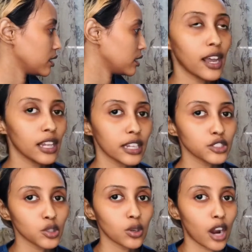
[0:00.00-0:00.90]

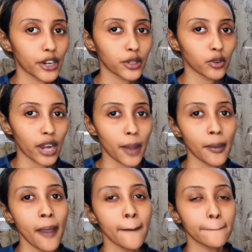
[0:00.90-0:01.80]
Electrocardiogram
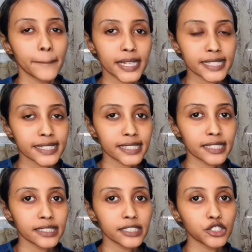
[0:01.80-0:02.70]

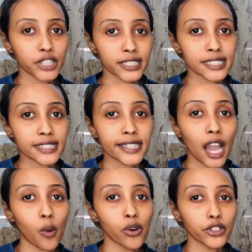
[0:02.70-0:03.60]
basically checks to see how
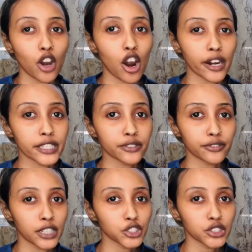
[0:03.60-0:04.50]
well your heart is
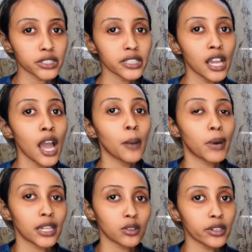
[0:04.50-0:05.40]
functioning
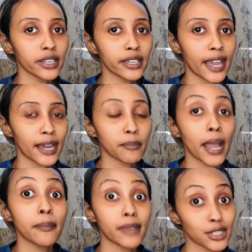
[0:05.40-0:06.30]
by
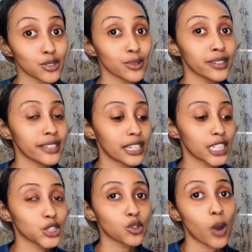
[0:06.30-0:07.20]
measuring the
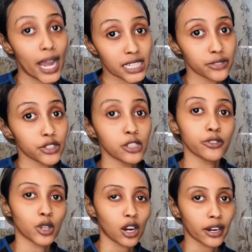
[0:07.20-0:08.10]
electrical activity of your
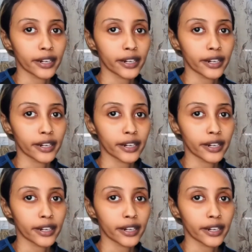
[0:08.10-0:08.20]
heart.